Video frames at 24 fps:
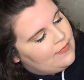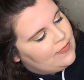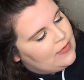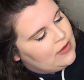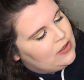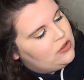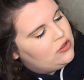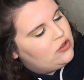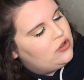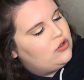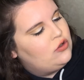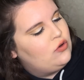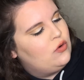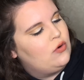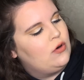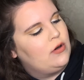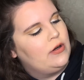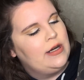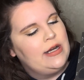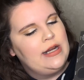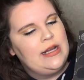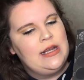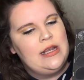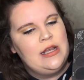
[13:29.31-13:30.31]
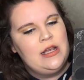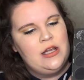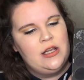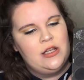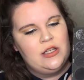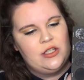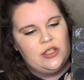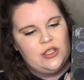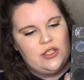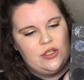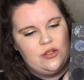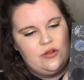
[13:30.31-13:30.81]
Story,
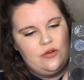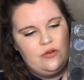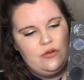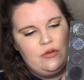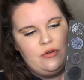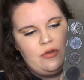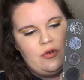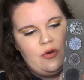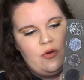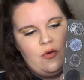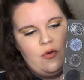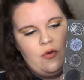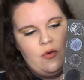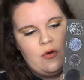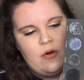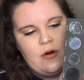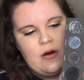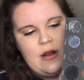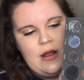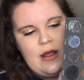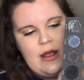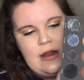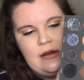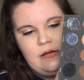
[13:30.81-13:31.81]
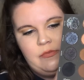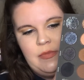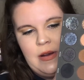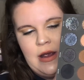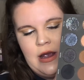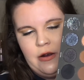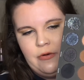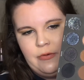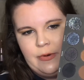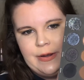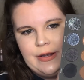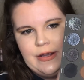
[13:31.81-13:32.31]
Soothe, Aura, and
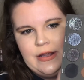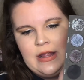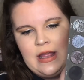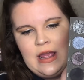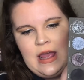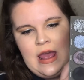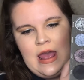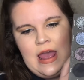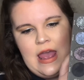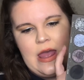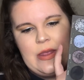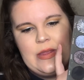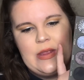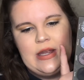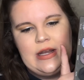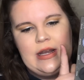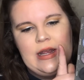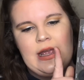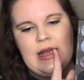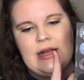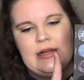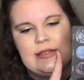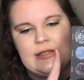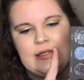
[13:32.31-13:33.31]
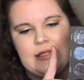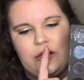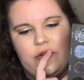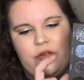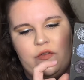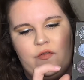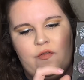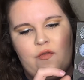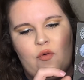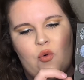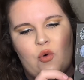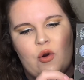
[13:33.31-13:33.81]
Poet. And then it has the
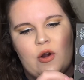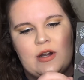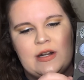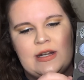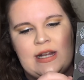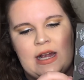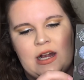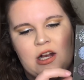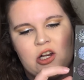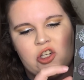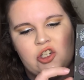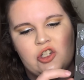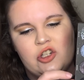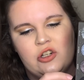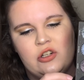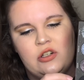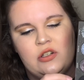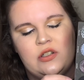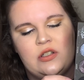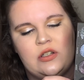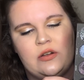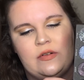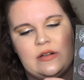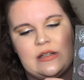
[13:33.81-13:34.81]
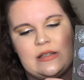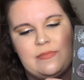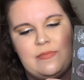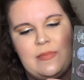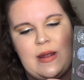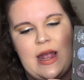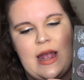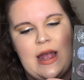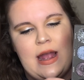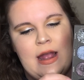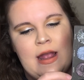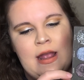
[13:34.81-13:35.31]
4 textures. So it's
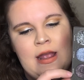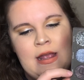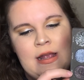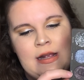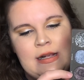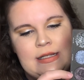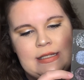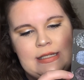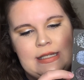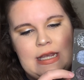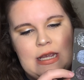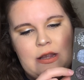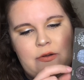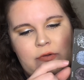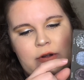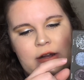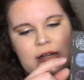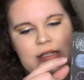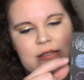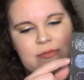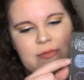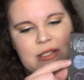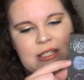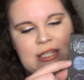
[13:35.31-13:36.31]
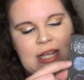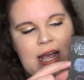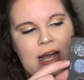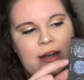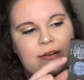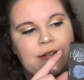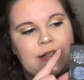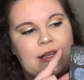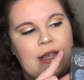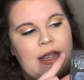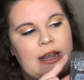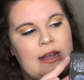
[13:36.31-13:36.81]
matte, sequence,
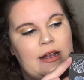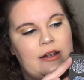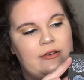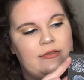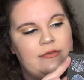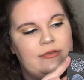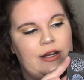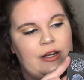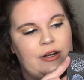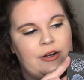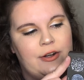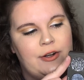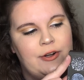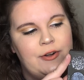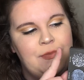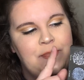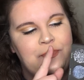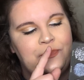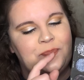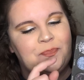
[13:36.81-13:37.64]
metallic, and glitter.